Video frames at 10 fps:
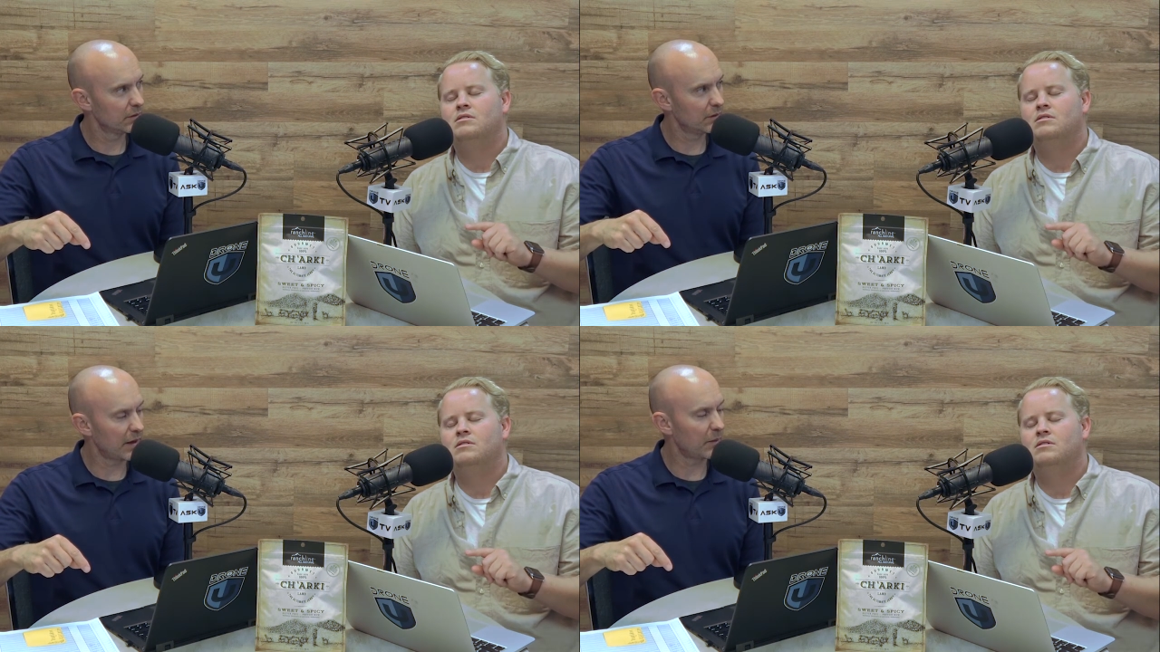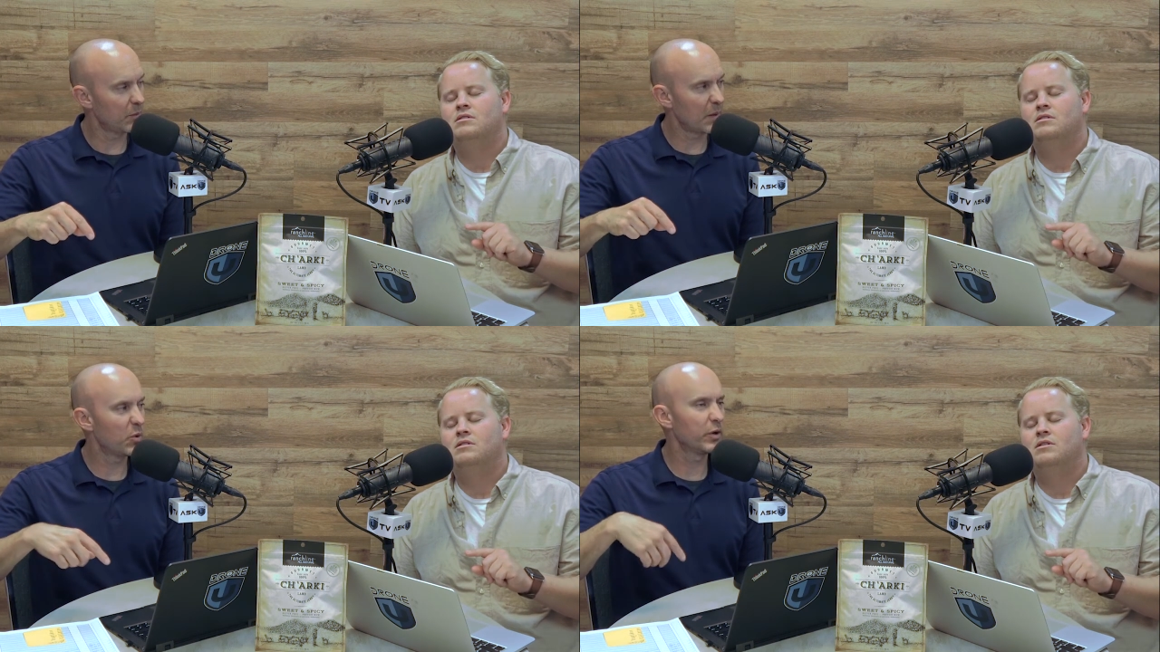Speaker 1: I,
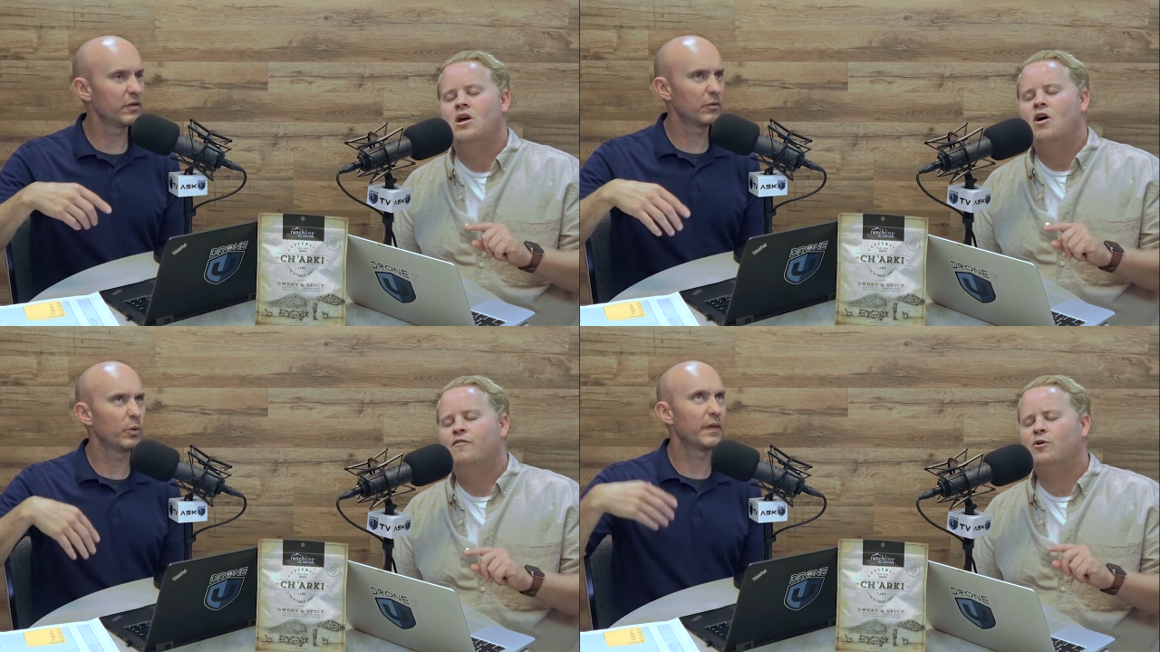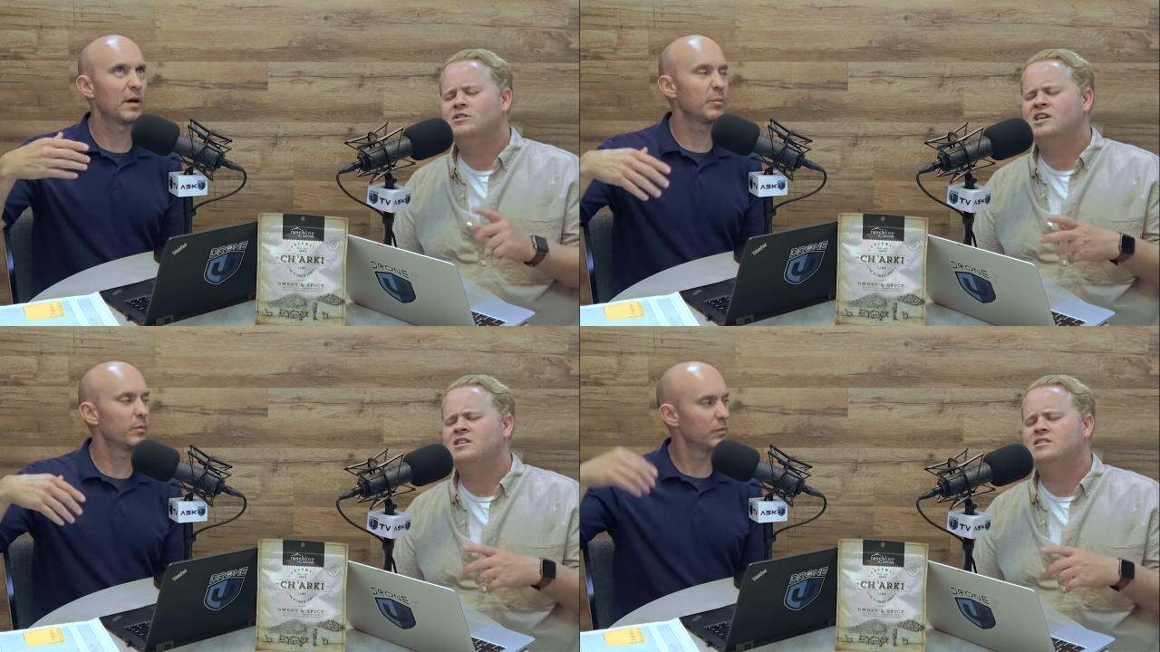my point is, that
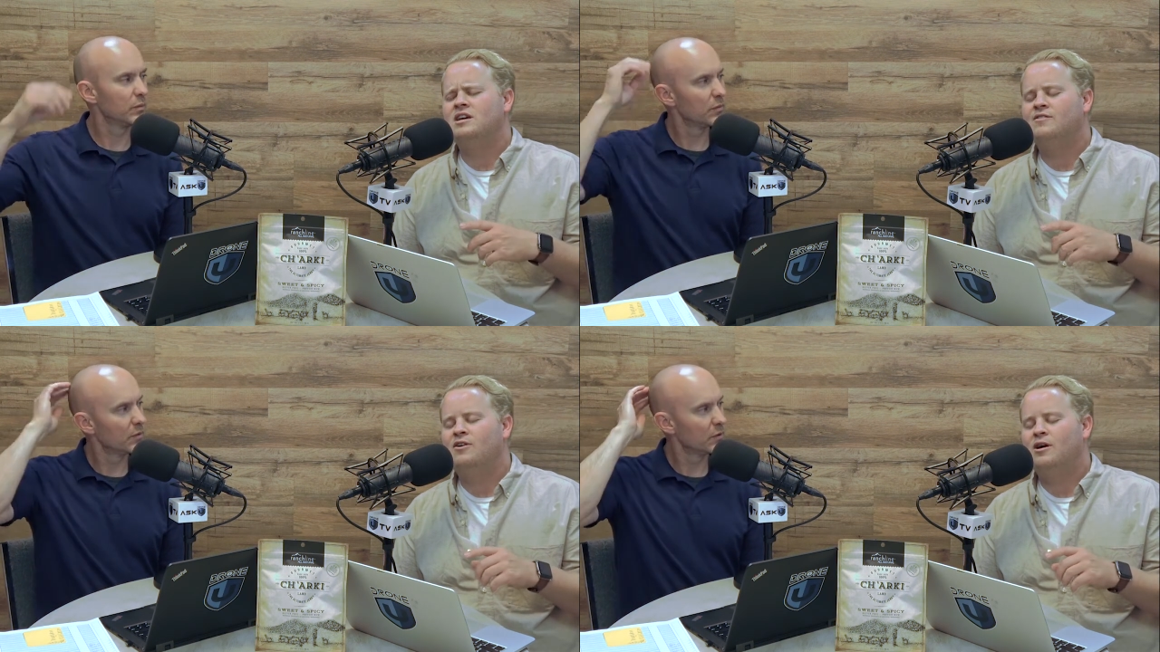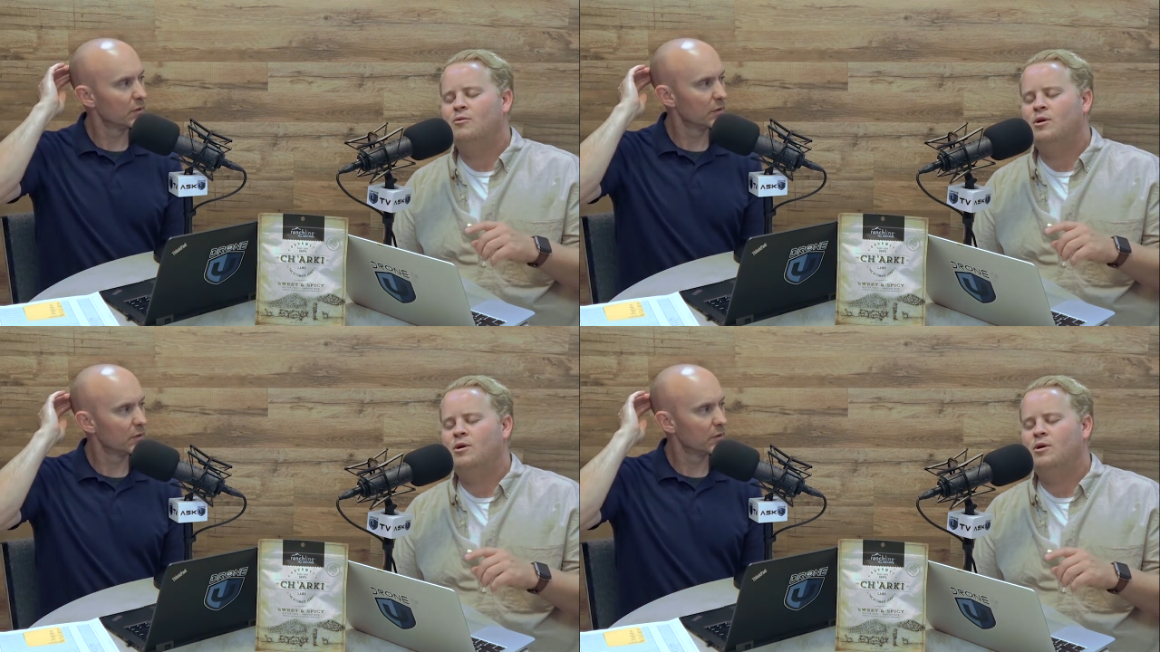14
Speaker 2: that, CFR